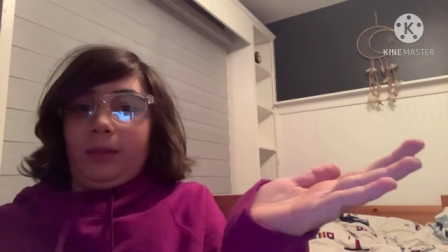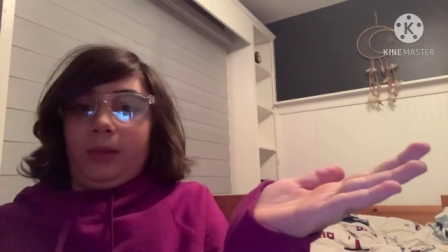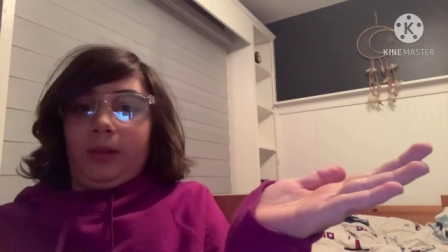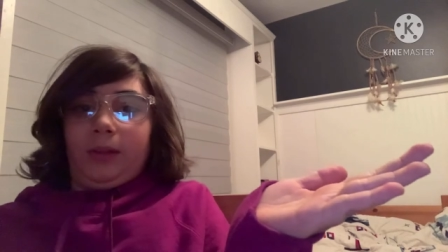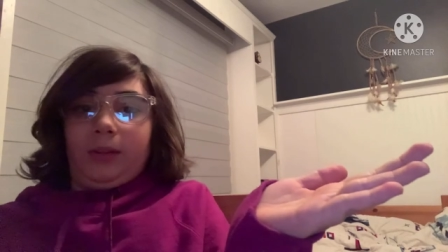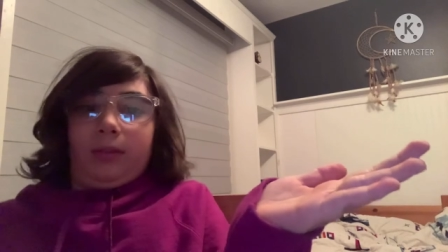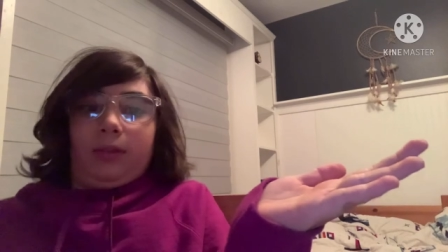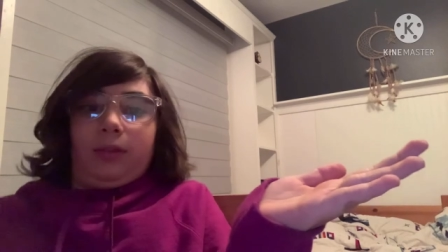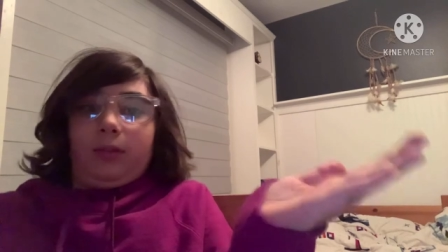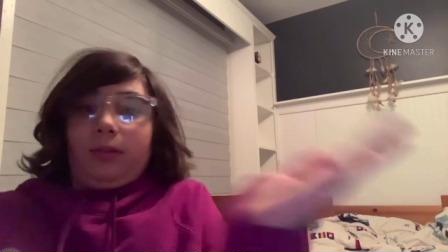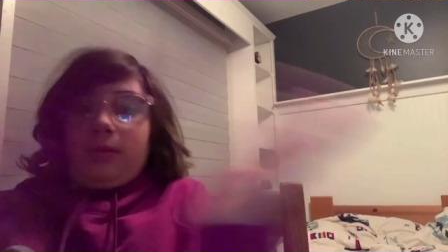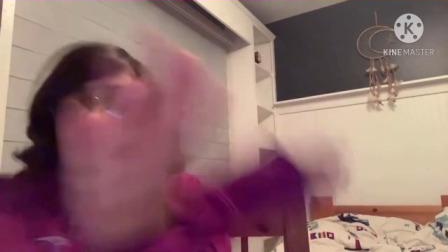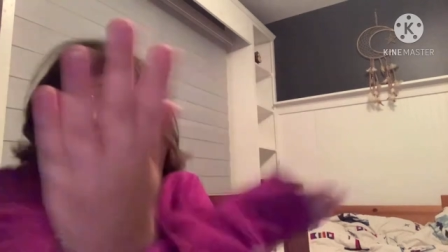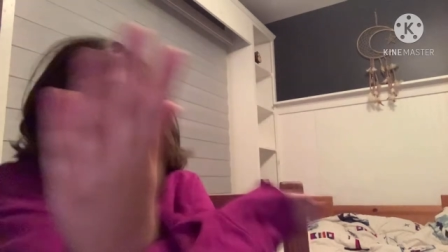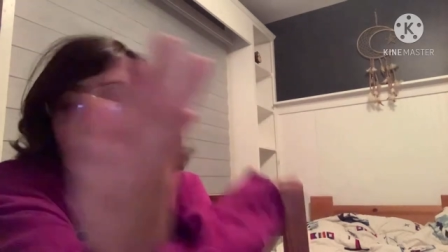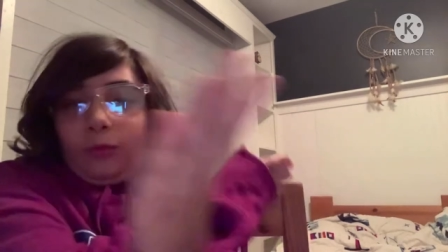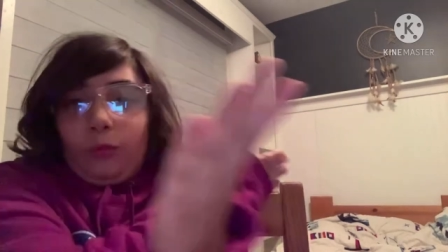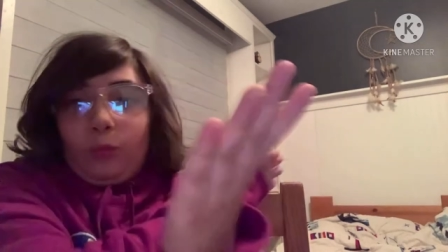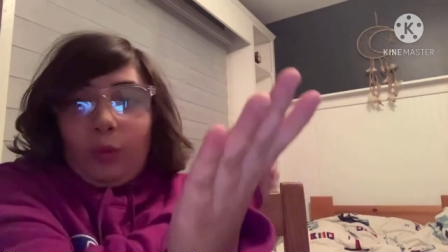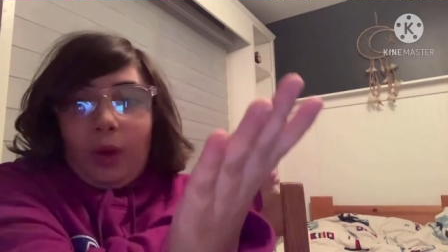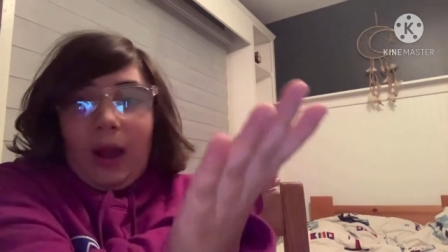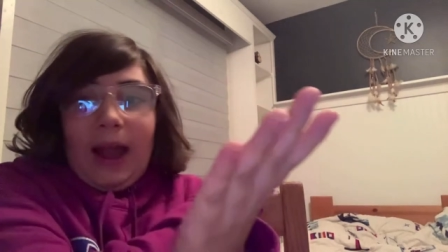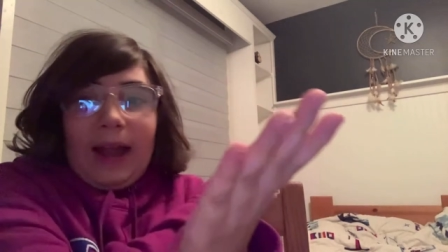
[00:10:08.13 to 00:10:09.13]
let's
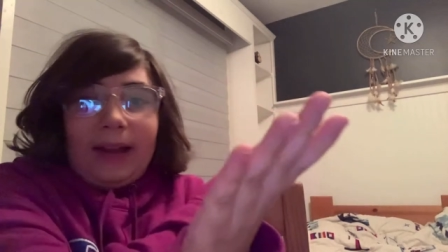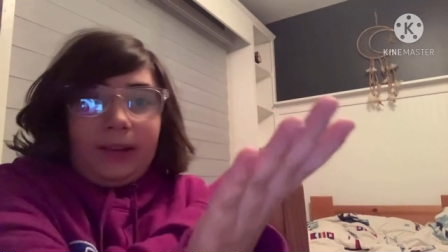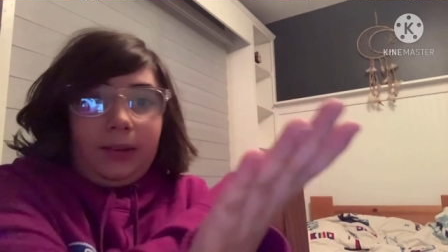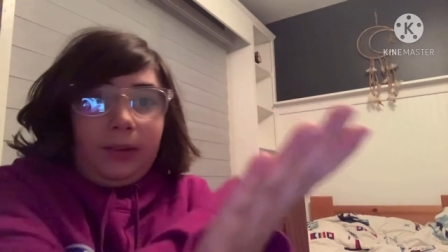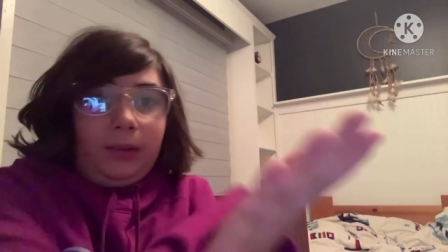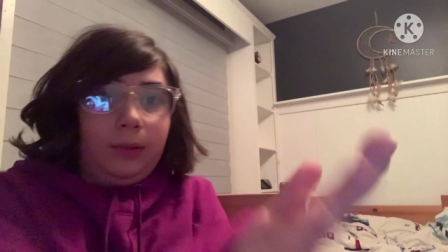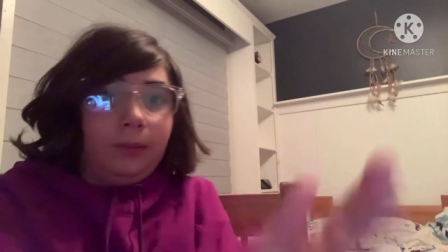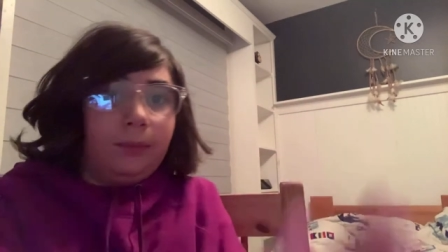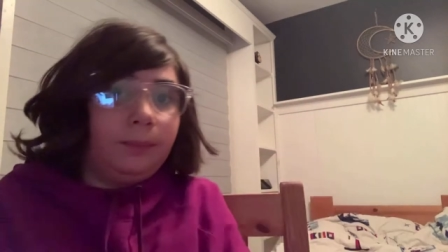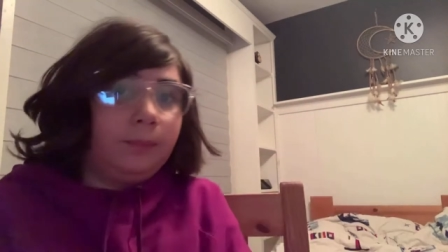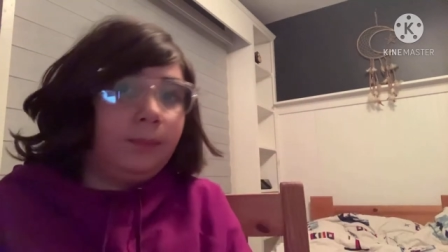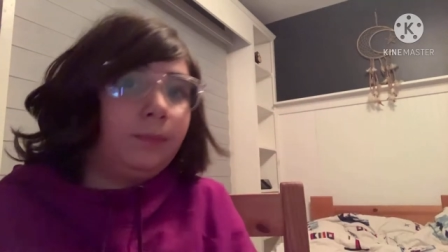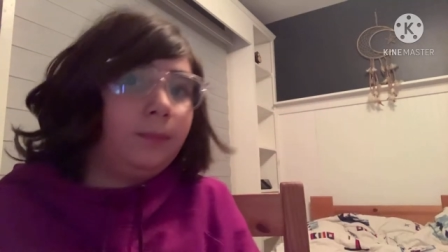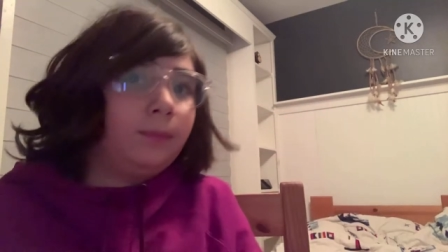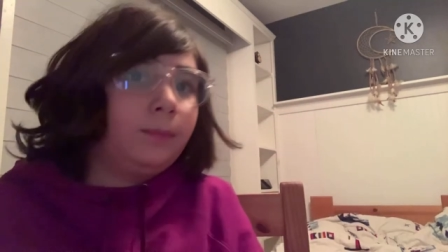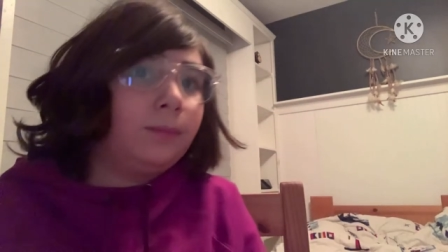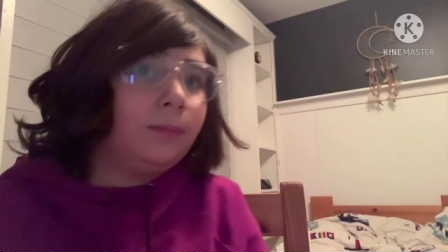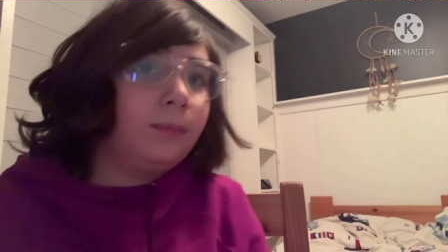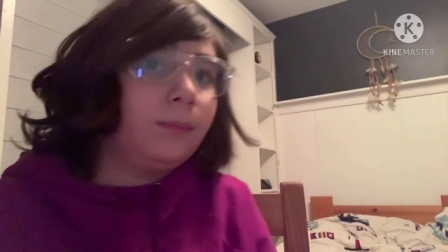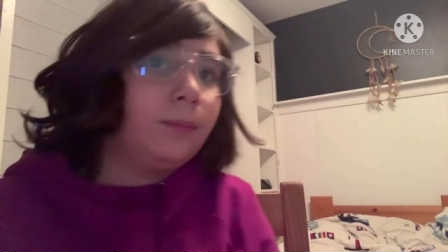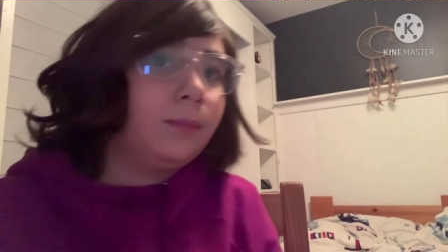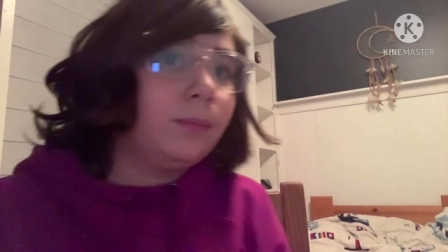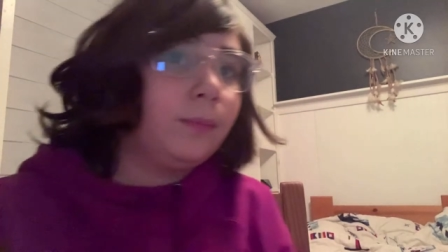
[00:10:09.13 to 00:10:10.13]
whack it.
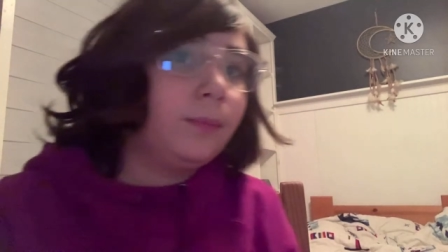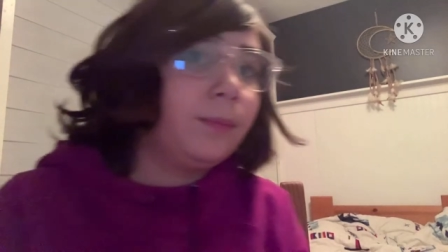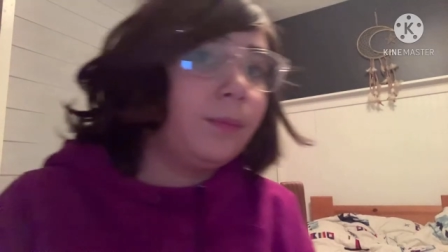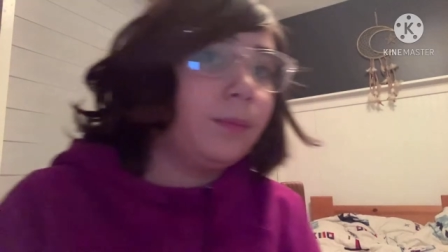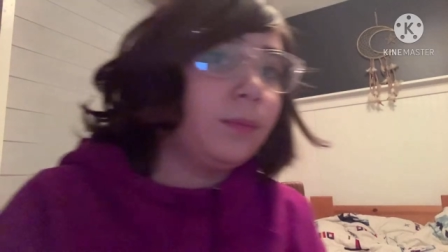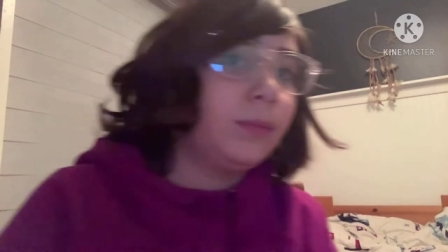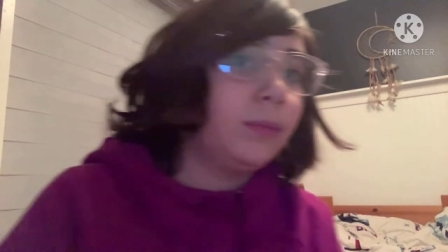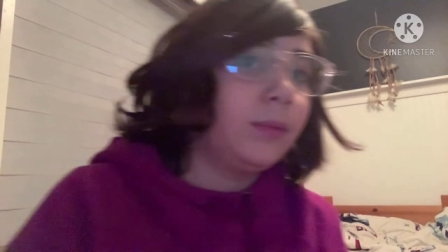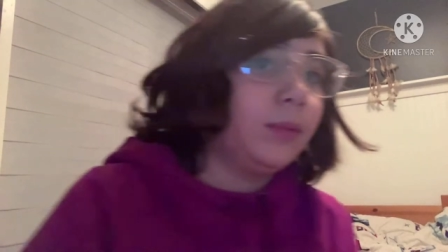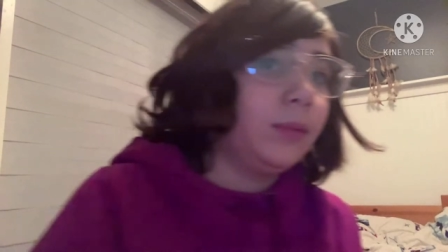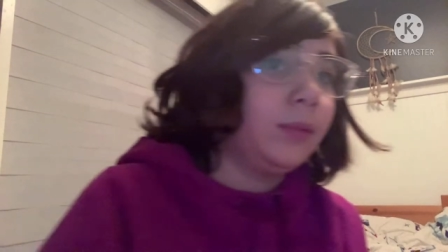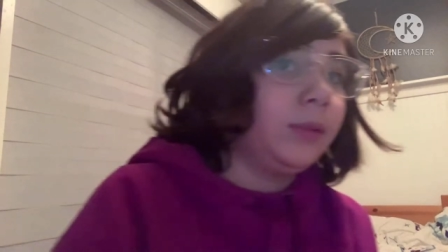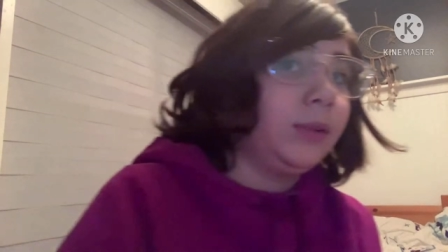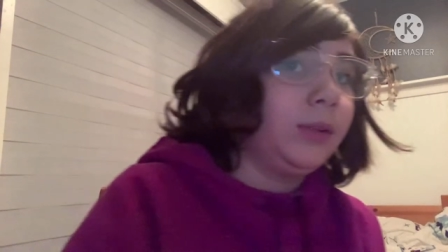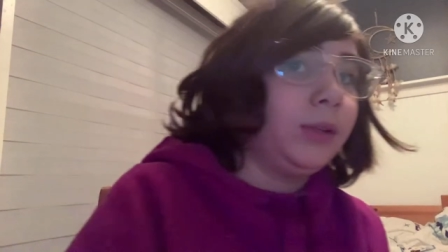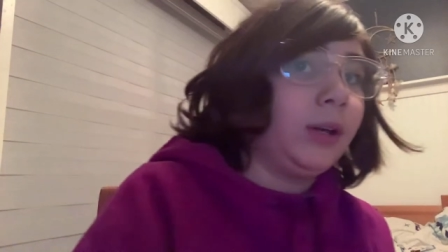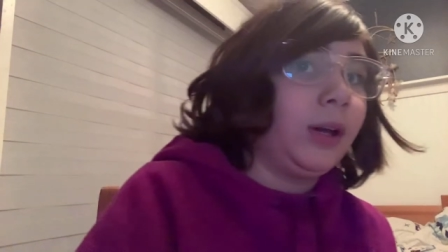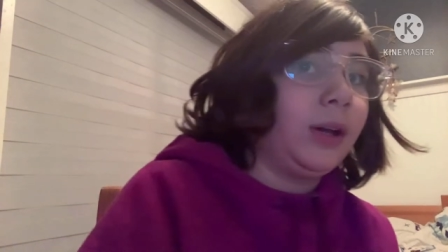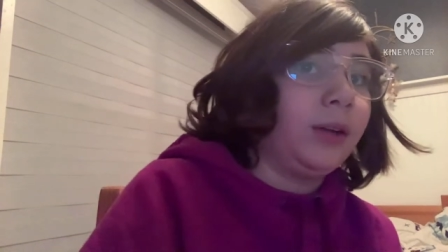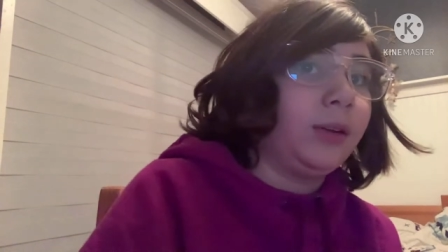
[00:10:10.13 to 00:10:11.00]
Yeah,